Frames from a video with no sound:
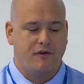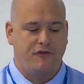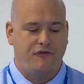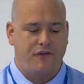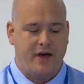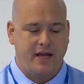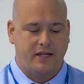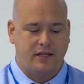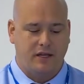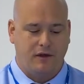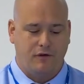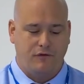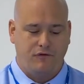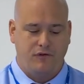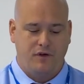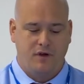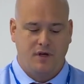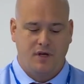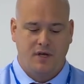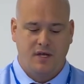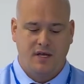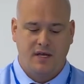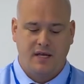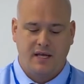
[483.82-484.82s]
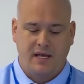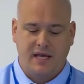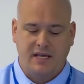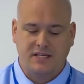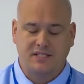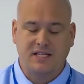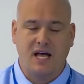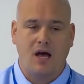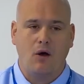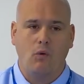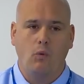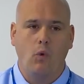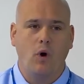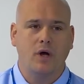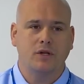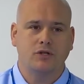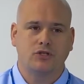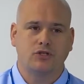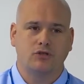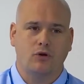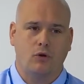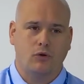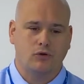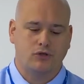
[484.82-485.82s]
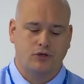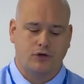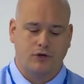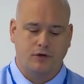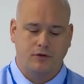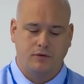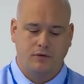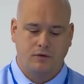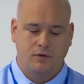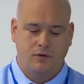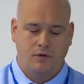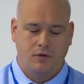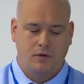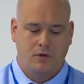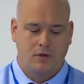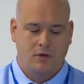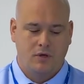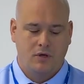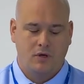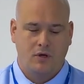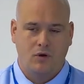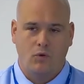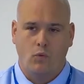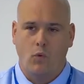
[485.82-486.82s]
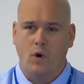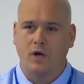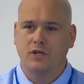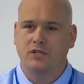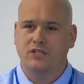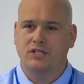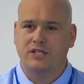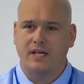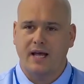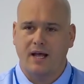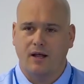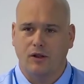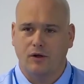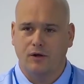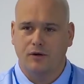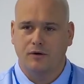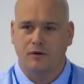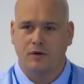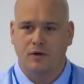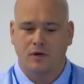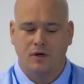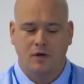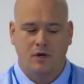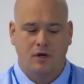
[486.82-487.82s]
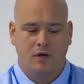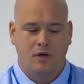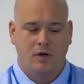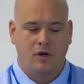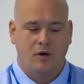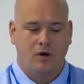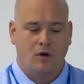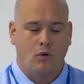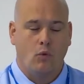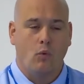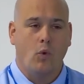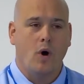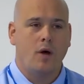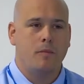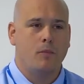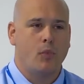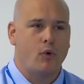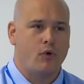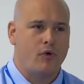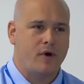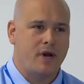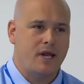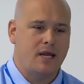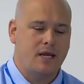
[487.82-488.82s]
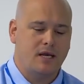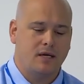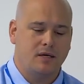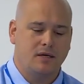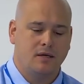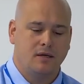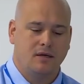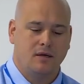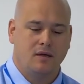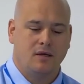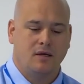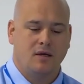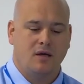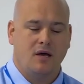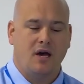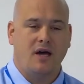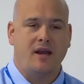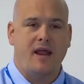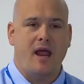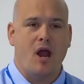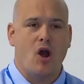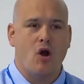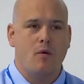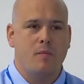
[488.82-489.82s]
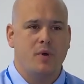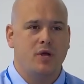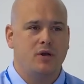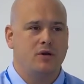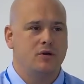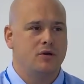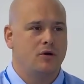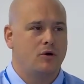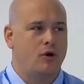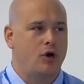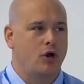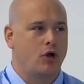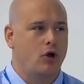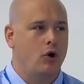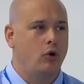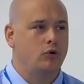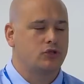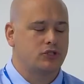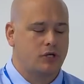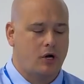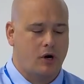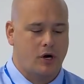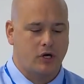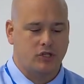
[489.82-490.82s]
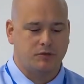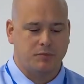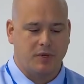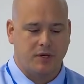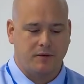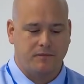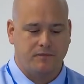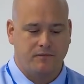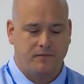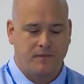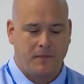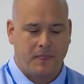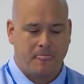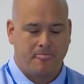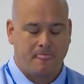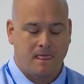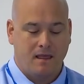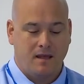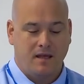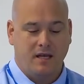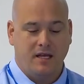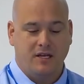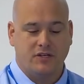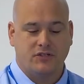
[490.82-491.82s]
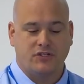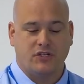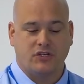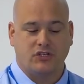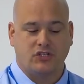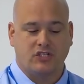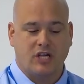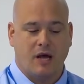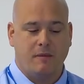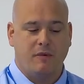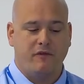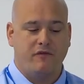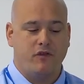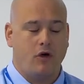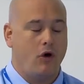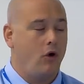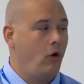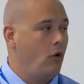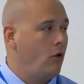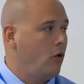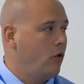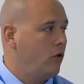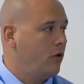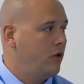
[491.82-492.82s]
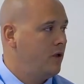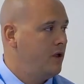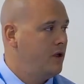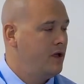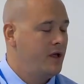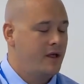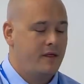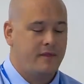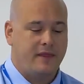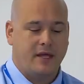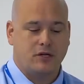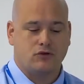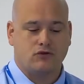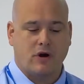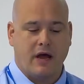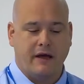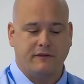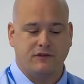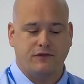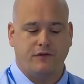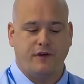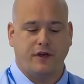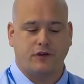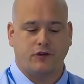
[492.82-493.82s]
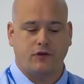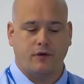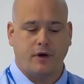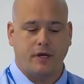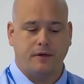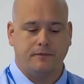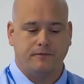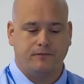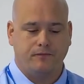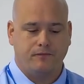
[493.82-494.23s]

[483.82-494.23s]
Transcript: effective is not one soldier, one sailor, one Marine, an airman, or a Coast Guardsman. It is the sum of the whole that drives victory.